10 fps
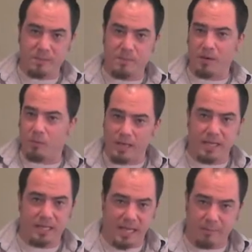spend a week
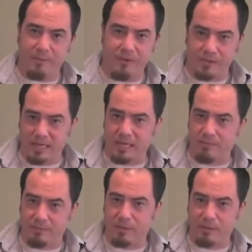at camp, it feels like
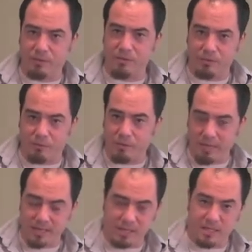2 or 3
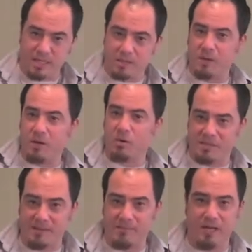weeks. You spend a whole
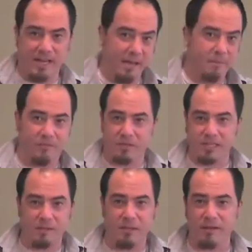summer at camp, it feels
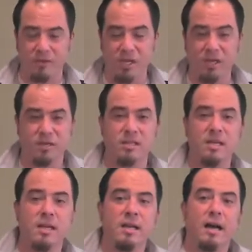like you've been there for years.